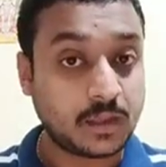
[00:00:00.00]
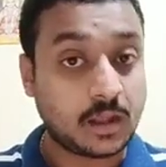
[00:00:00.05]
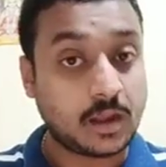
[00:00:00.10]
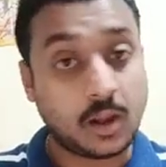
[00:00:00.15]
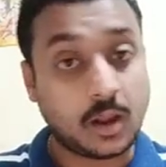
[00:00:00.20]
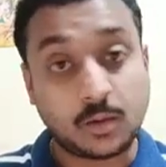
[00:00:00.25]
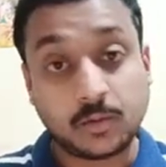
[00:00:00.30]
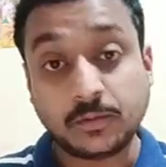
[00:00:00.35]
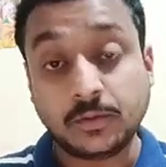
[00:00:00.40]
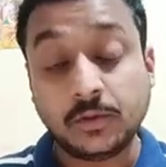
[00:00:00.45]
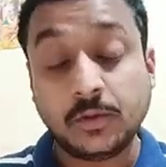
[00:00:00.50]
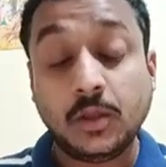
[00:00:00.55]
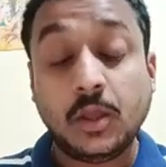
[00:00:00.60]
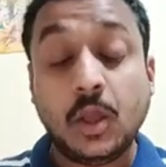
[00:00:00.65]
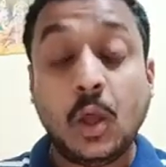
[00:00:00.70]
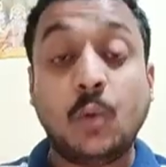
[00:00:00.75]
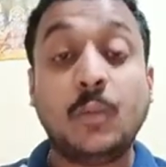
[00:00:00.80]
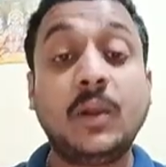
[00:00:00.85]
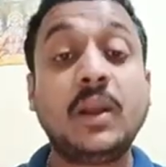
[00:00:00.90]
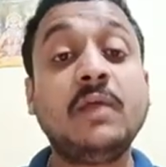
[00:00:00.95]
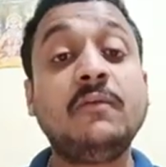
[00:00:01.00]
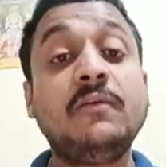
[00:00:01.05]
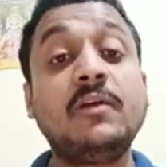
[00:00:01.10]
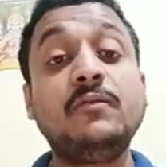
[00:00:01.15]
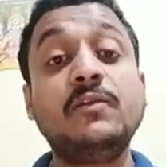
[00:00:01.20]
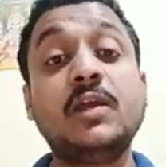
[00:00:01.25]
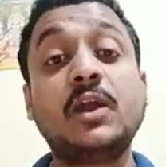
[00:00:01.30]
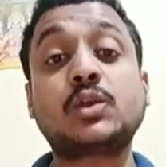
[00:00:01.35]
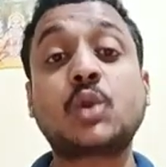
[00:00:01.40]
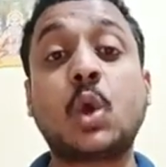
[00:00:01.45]
Now, whenever
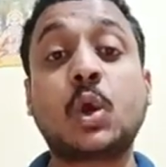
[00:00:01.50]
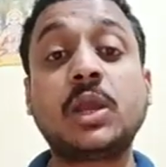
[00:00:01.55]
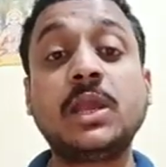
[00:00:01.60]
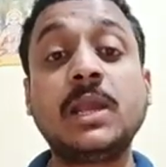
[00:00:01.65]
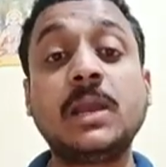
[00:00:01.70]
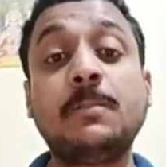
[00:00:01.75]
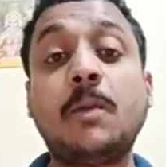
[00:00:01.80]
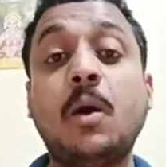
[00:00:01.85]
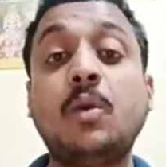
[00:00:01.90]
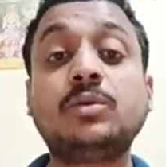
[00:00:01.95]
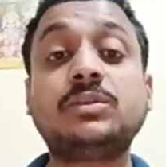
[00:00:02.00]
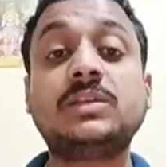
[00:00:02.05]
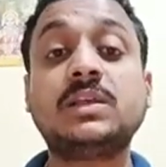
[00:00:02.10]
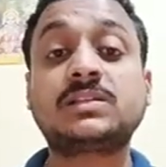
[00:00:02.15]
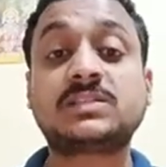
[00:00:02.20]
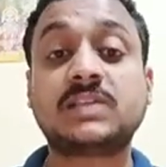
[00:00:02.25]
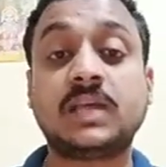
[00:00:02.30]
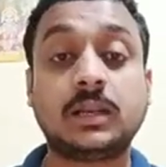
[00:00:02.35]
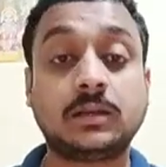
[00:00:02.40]
we are talking about the